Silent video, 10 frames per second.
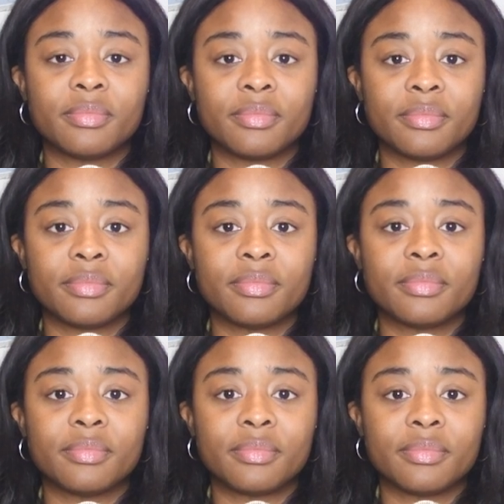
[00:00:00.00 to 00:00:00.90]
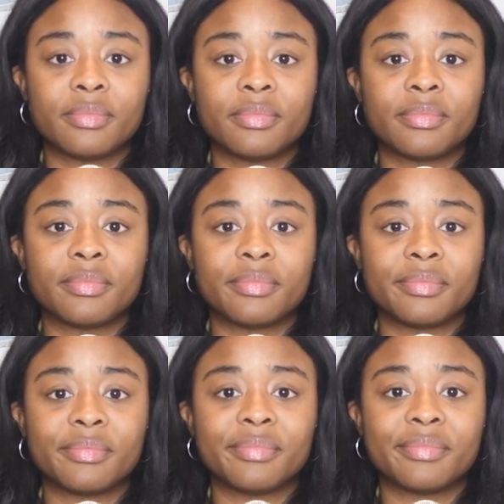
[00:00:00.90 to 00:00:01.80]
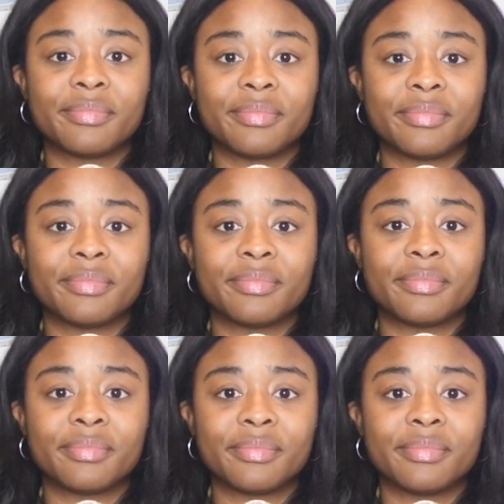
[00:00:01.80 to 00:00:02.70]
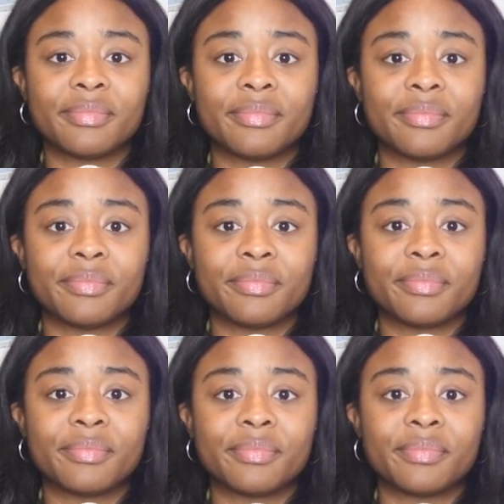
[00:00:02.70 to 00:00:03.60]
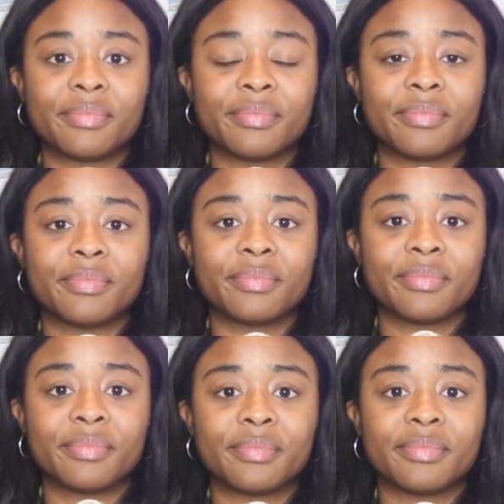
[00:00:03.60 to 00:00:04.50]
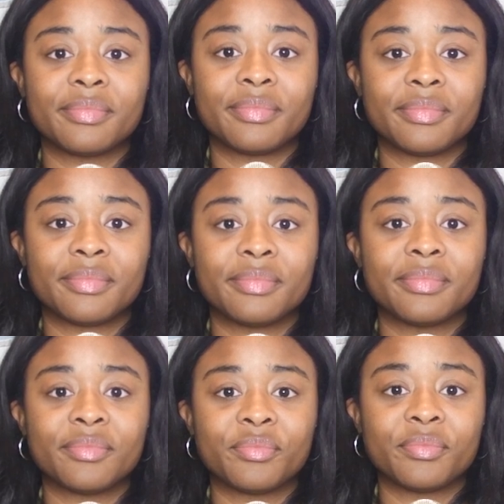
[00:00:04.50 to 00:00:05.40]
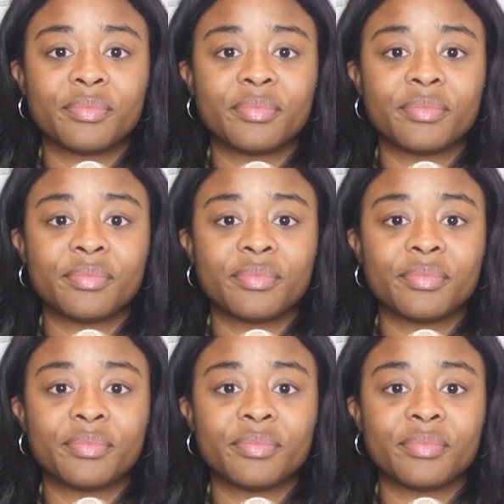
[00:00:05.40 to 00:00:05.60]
(not speaking)